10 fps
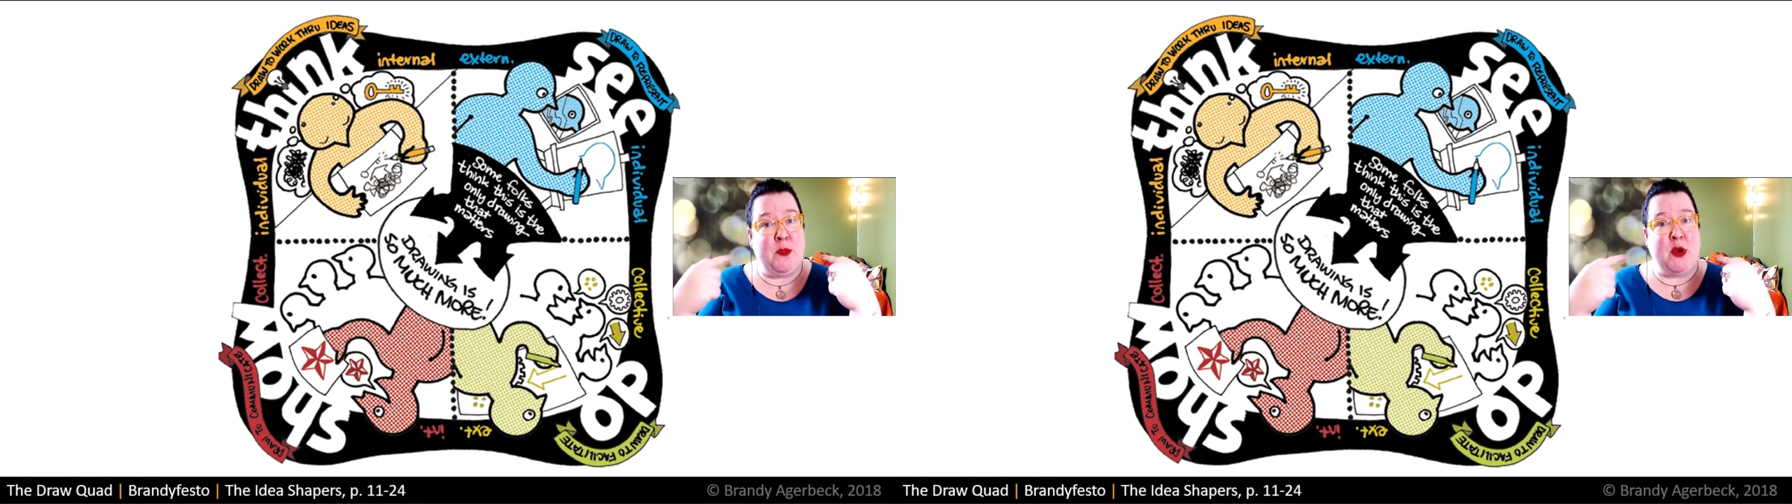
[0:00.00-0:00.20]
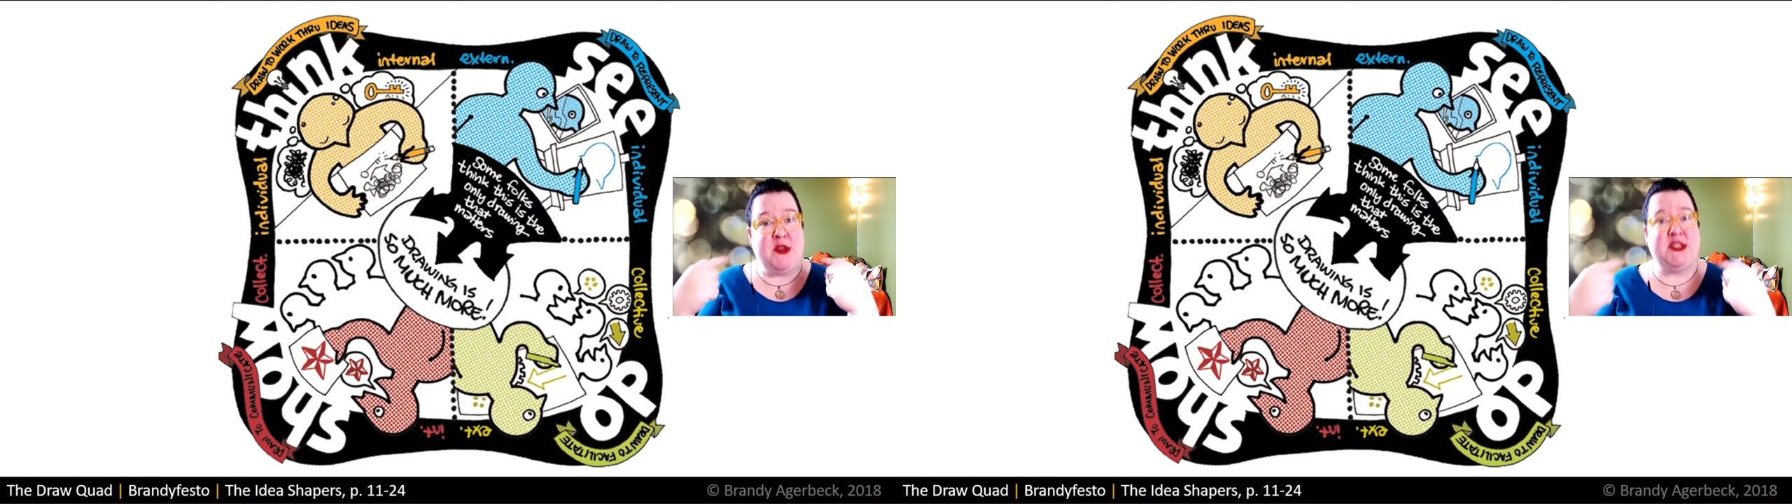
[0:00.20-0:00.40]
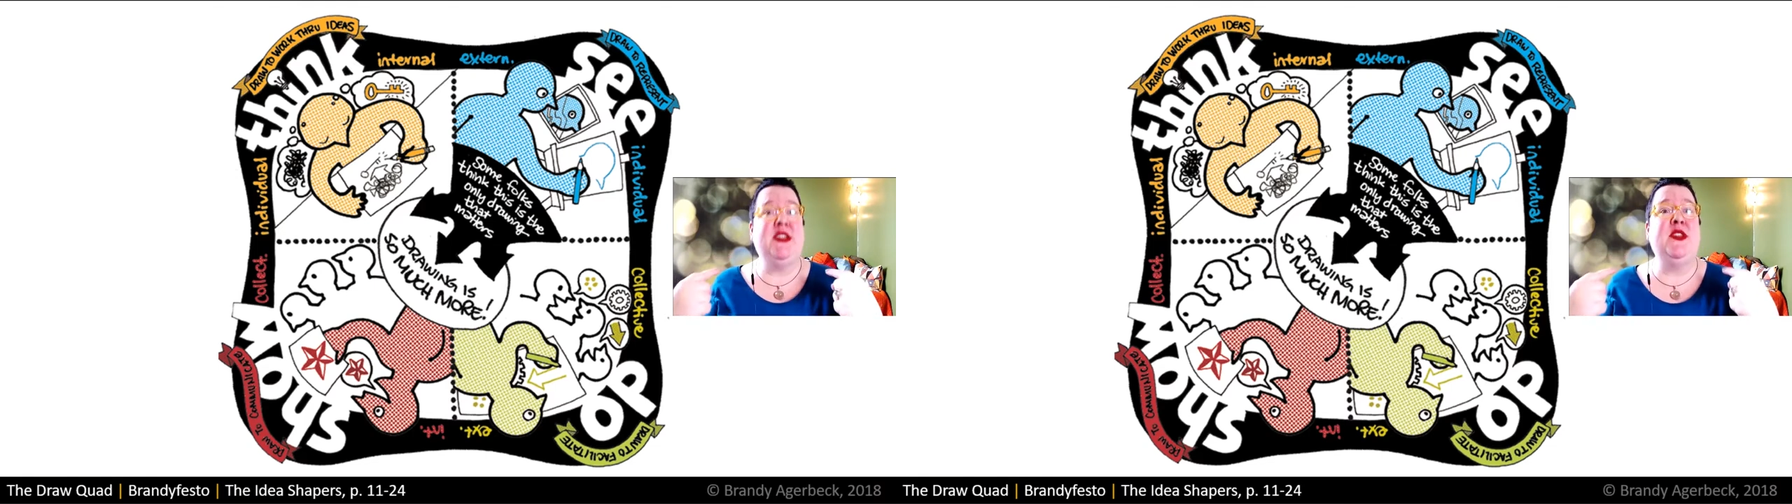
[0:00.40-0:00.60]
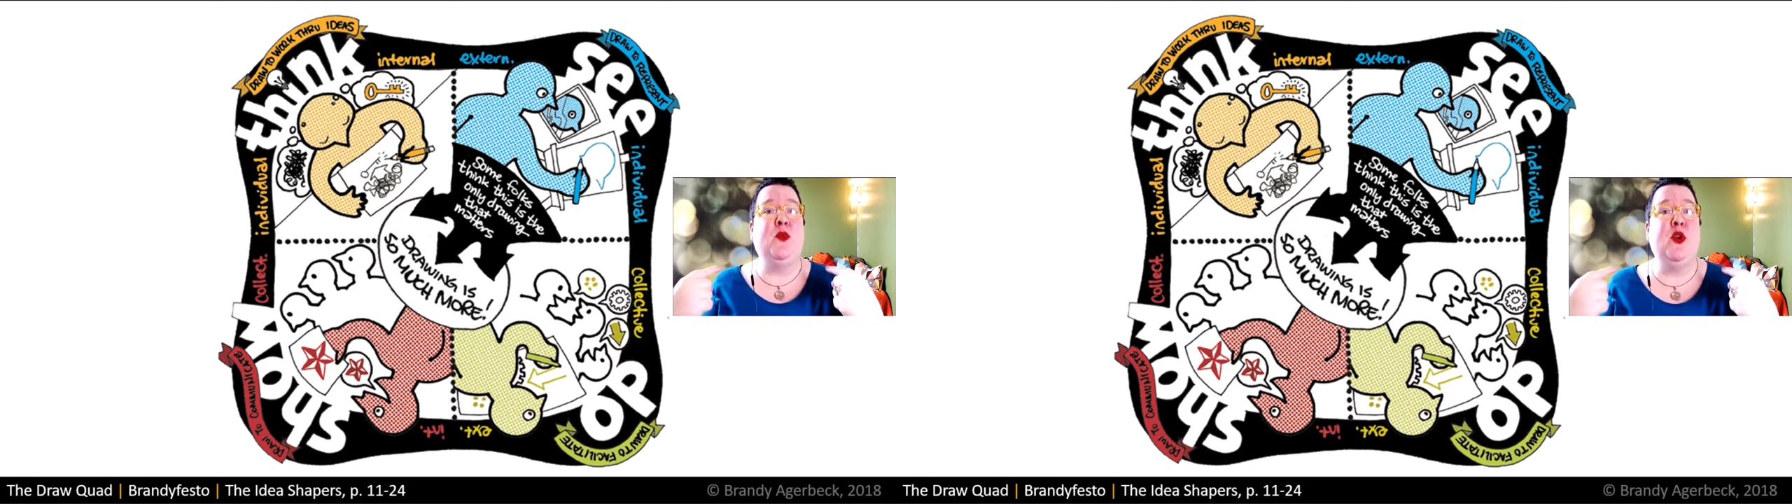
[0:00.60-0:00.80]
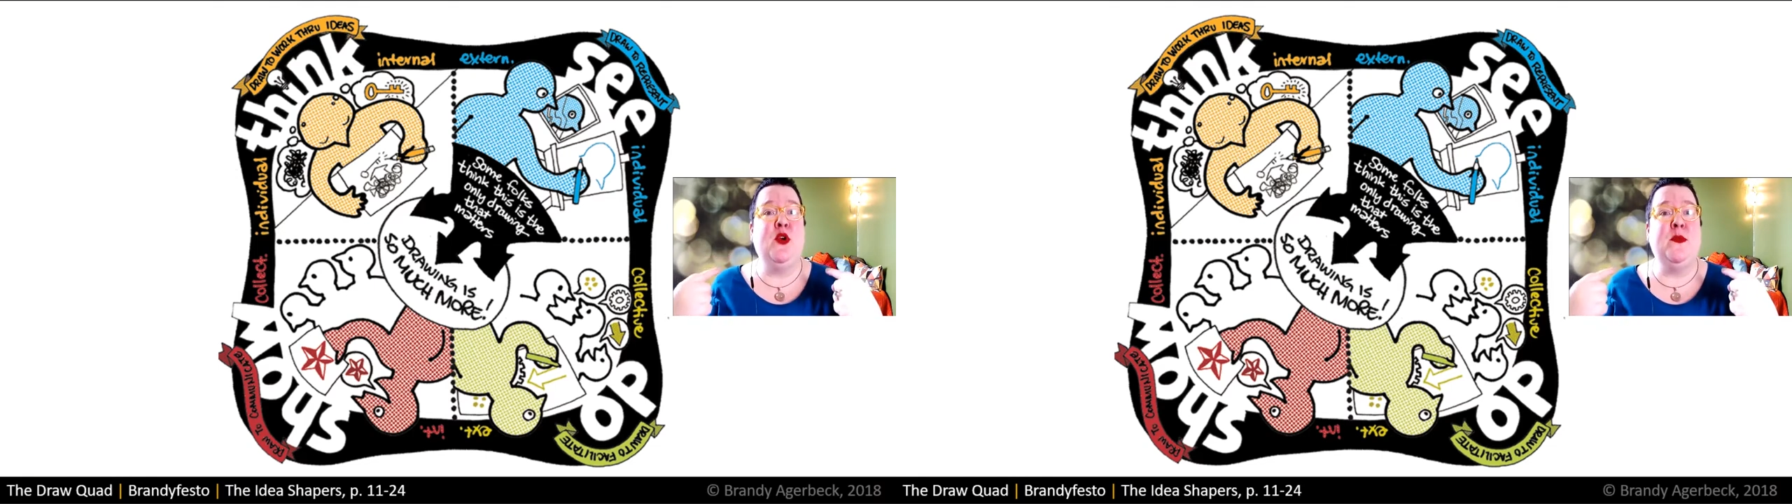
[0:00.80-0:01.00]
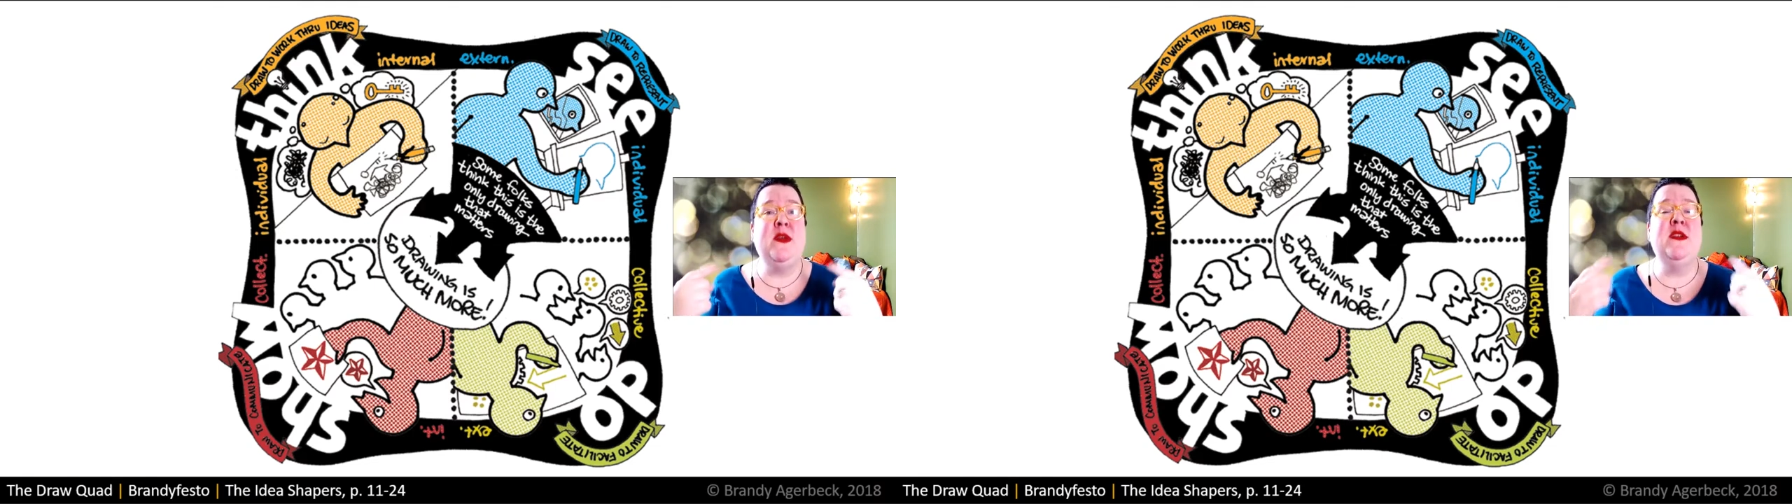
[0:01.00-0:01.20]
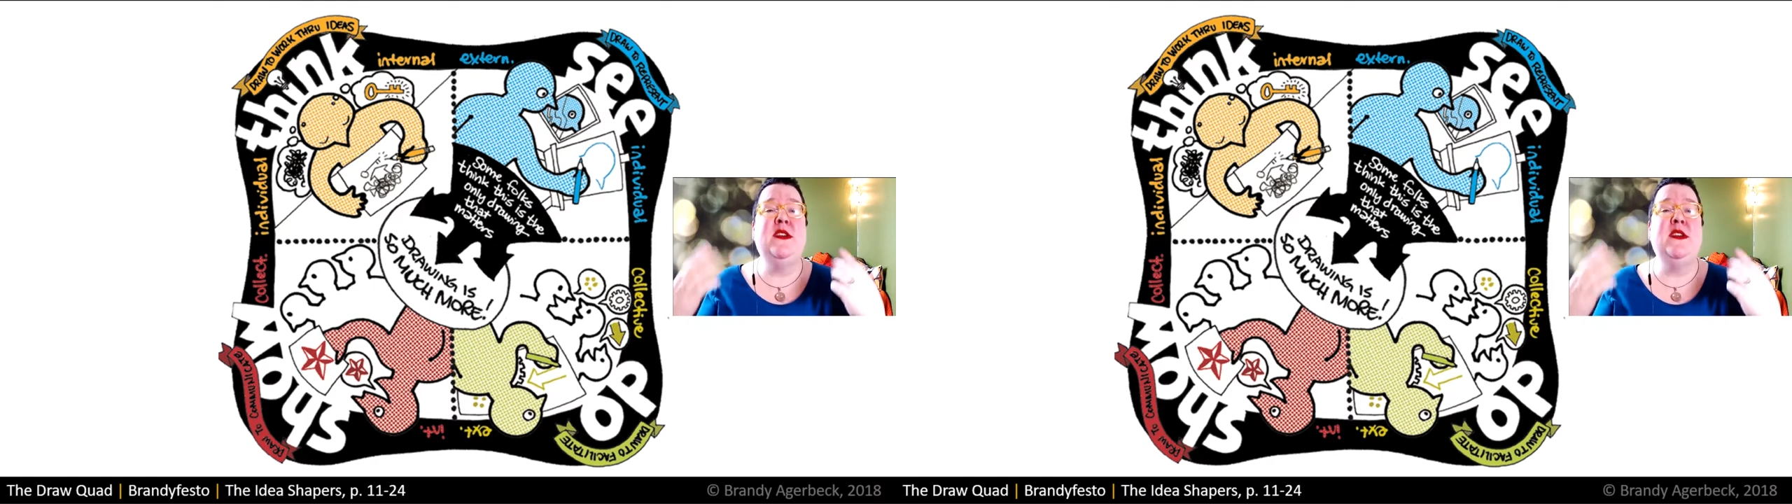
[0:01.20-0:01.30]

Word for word: person in the room